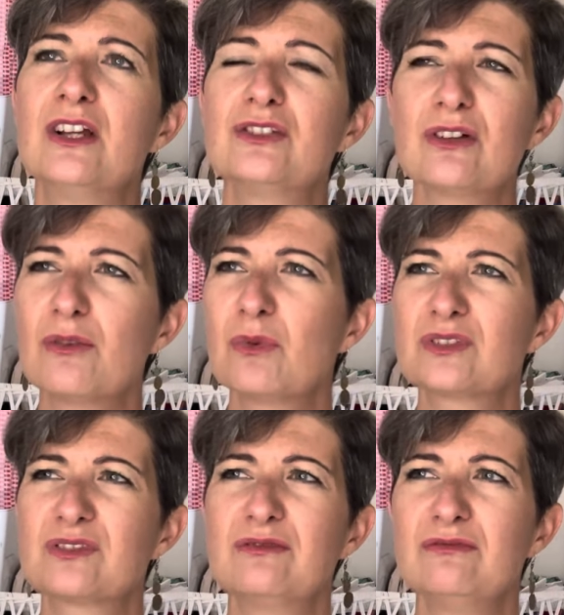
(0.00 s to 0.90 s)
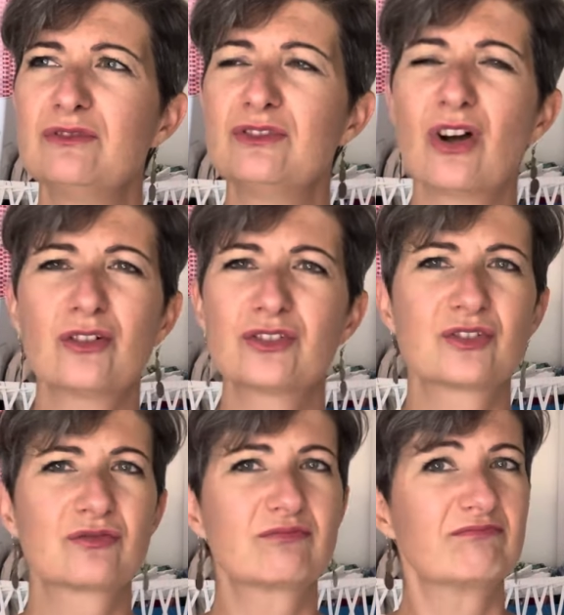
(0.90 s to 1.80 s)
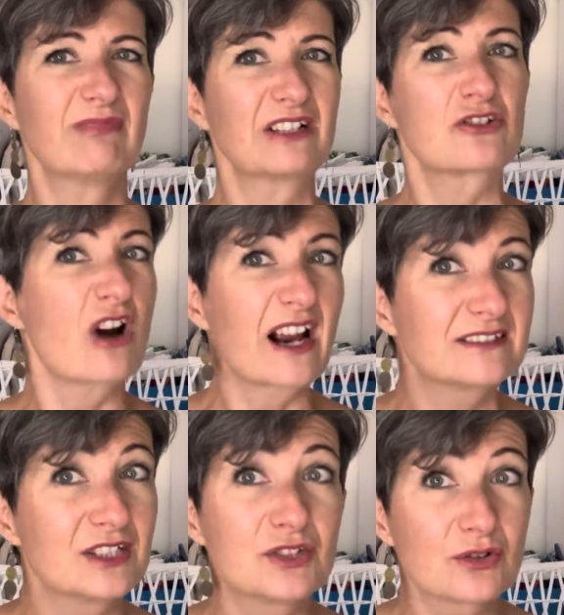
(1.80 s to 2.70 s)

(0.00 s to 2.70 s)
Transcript: So I was not attracted